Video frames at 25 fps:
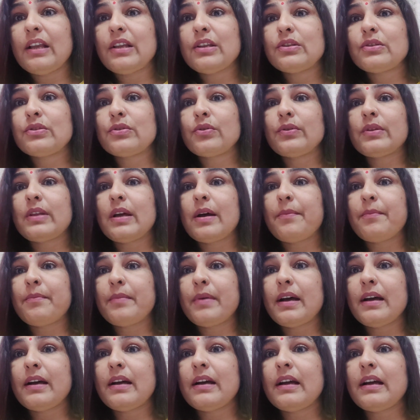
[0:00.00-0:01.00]
So the
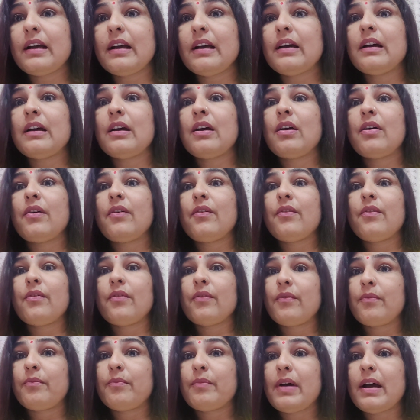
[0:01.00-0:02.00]

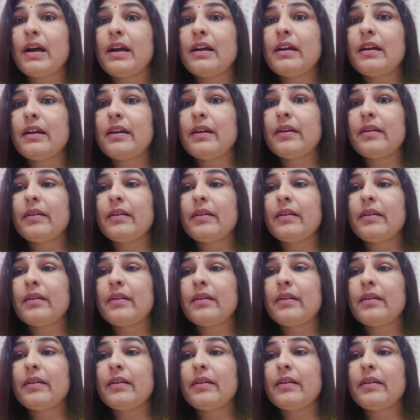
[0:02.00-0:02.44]
monk